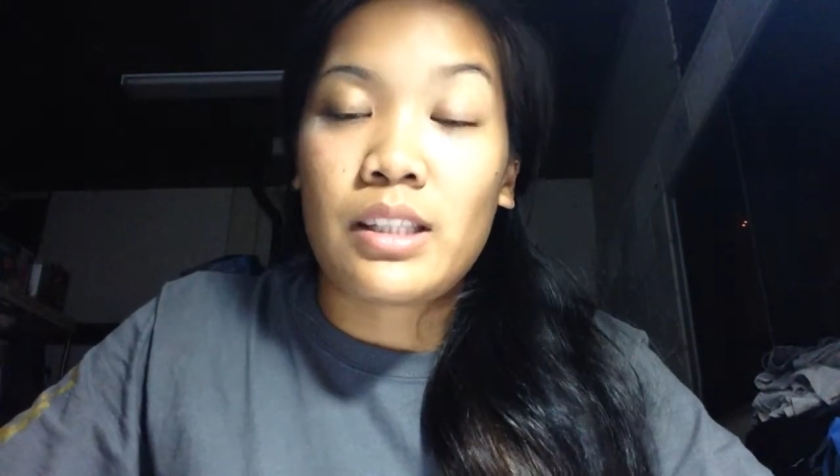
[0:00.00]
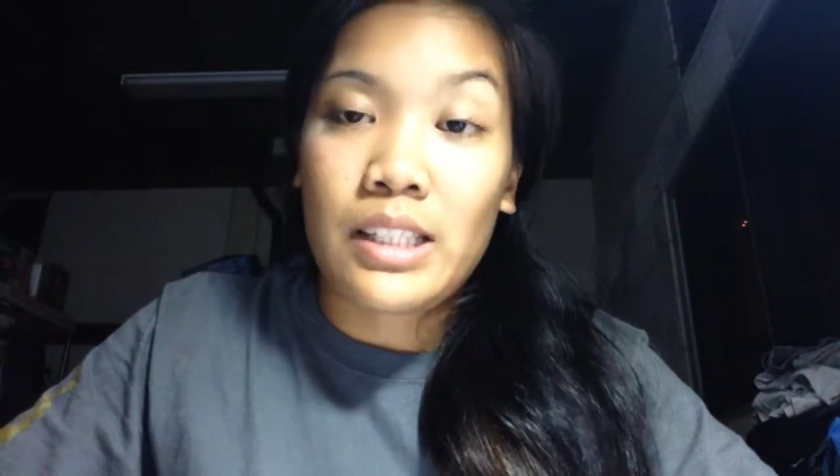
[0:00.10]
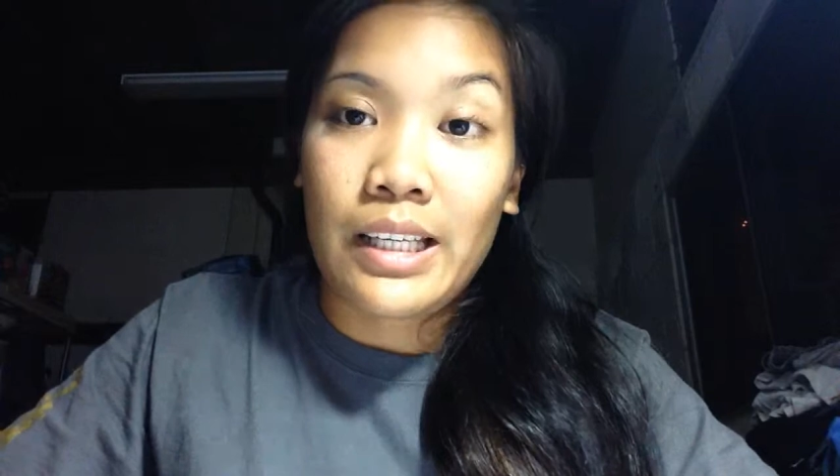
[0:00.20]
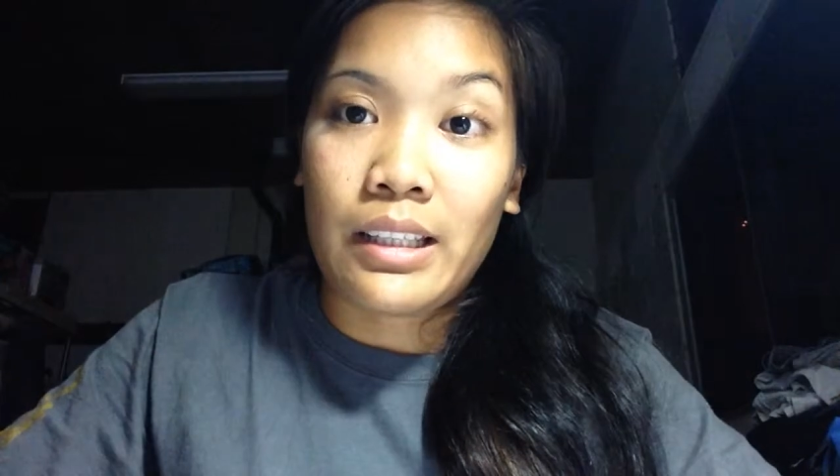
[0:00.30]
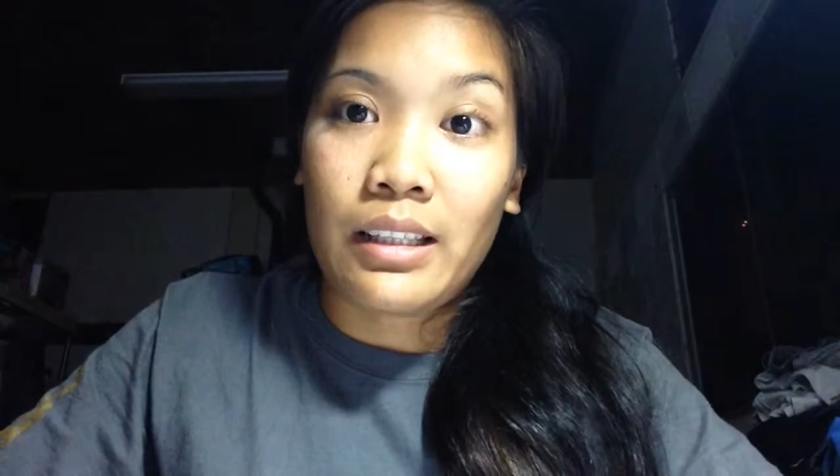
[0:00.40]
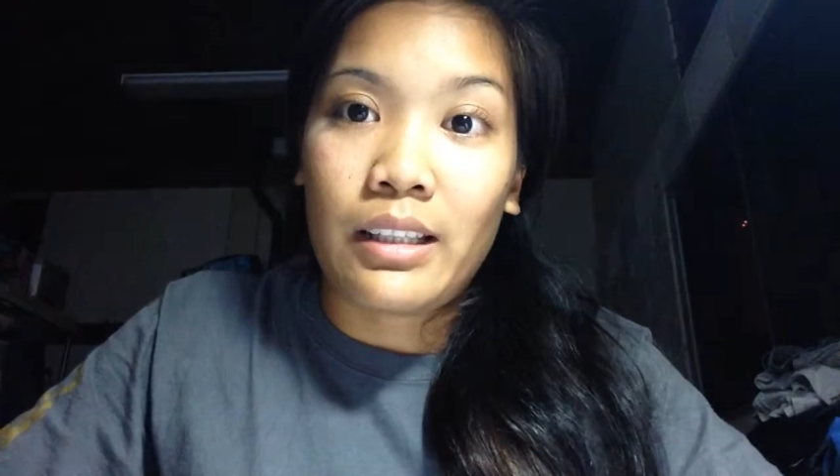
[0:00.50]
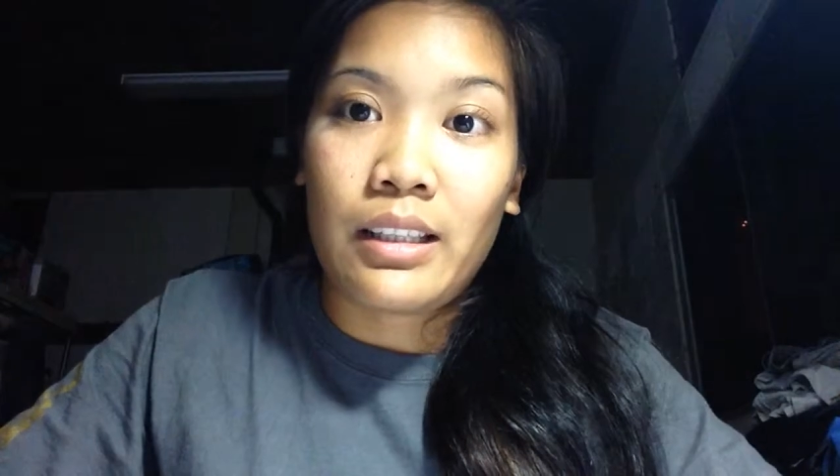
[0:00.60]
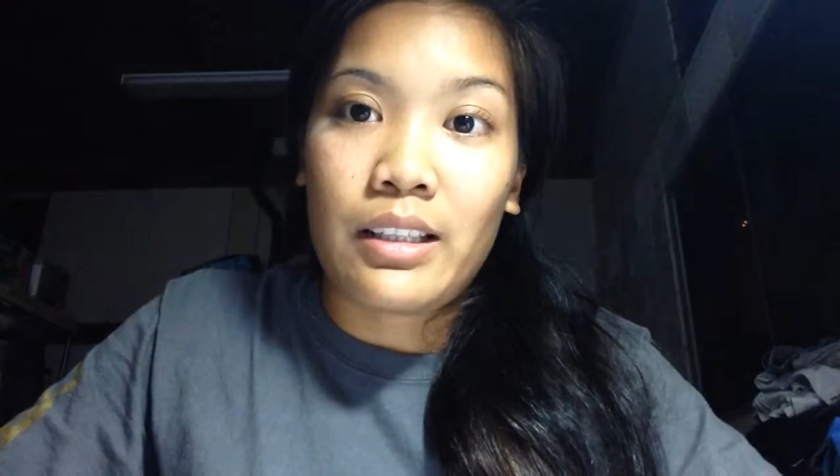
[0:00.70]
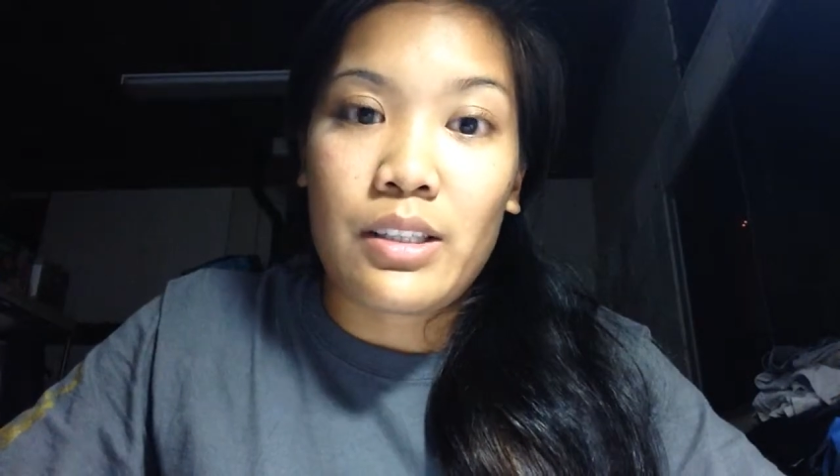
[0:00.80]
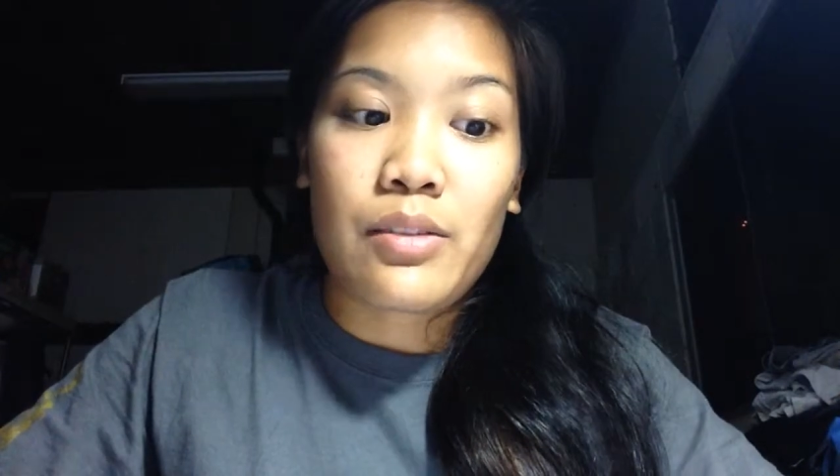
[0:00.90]

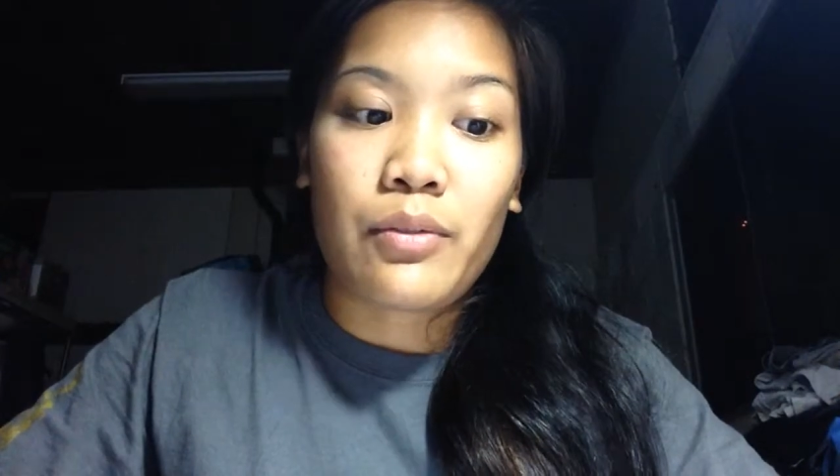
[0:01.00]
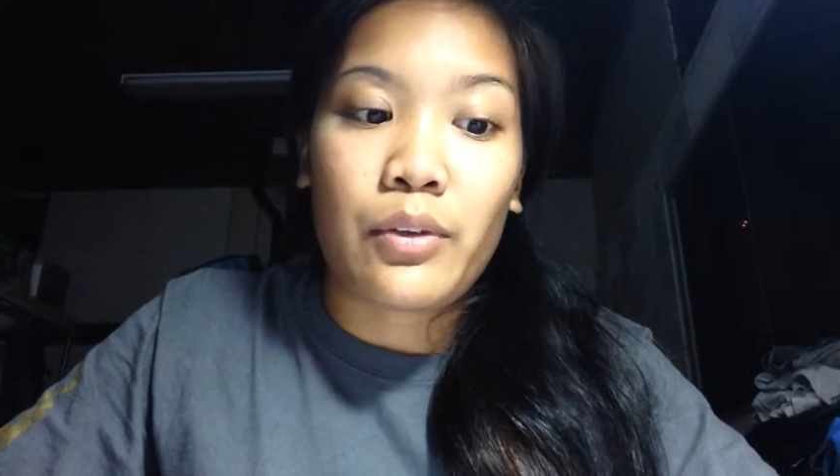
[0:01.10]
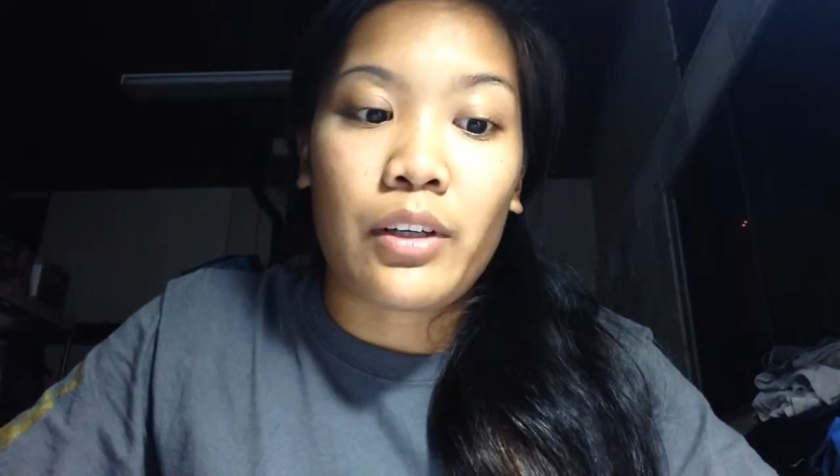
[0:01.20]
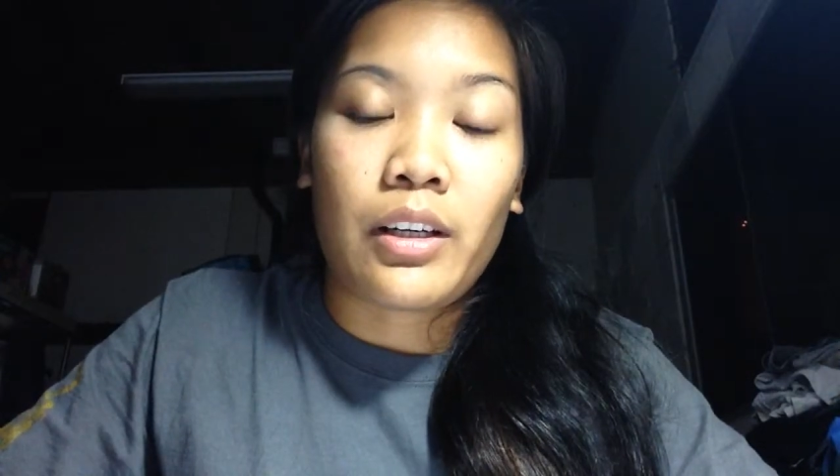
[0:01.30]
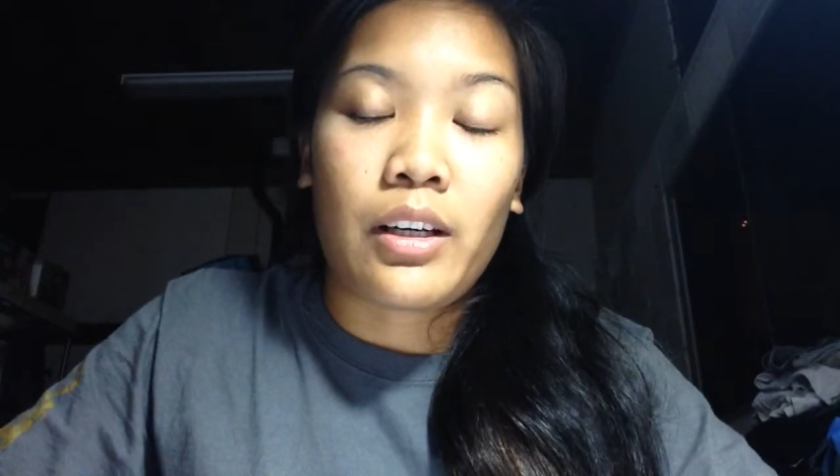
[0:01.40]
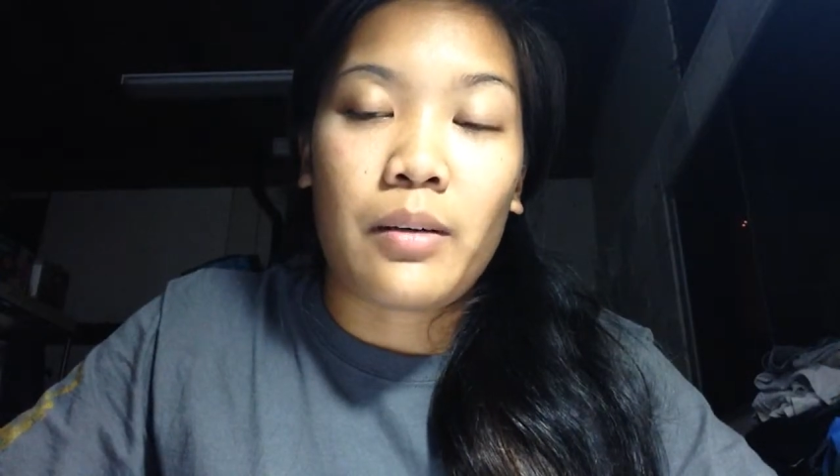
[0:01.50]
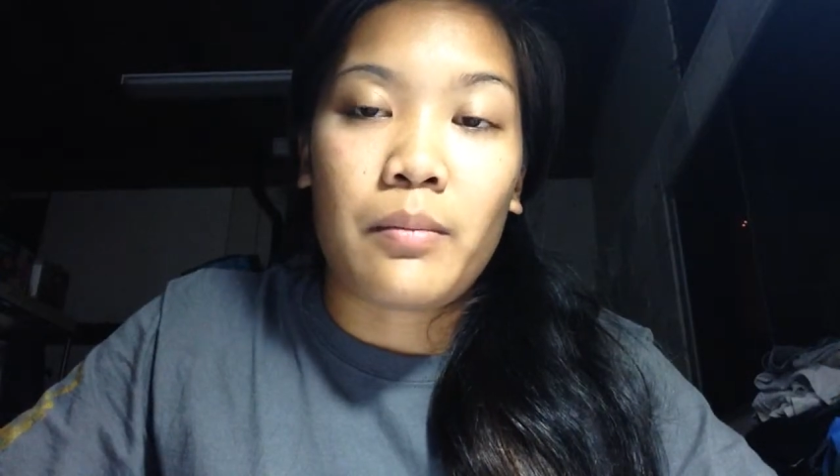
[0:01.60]
intended is for